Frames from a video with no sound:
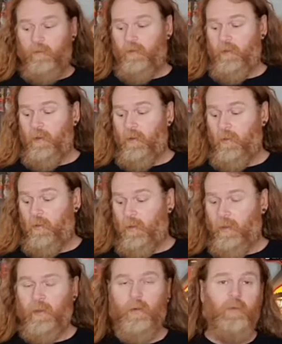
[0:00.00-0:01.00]
So,
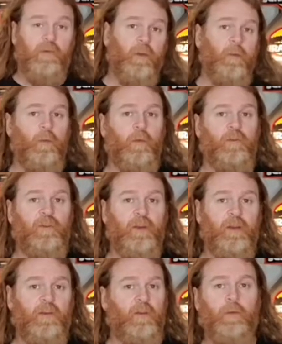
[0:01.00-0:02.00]
I don't know what time you're watching
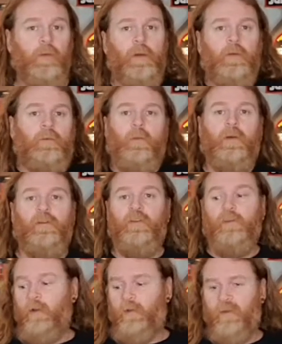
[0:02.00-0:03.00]
this, so I'd
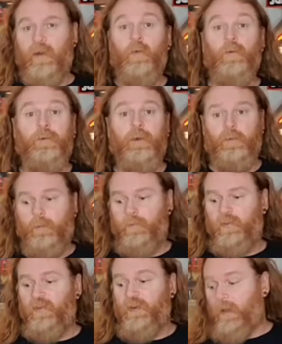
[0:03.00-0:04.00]
just like to say all three of them,
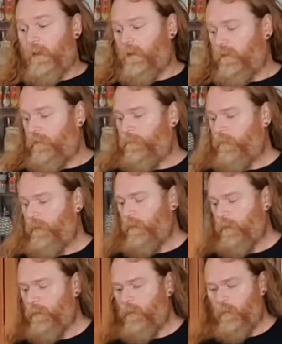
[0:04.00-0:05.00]
just in case.
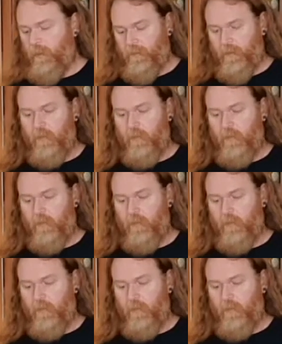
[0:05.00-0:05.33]
Could be one of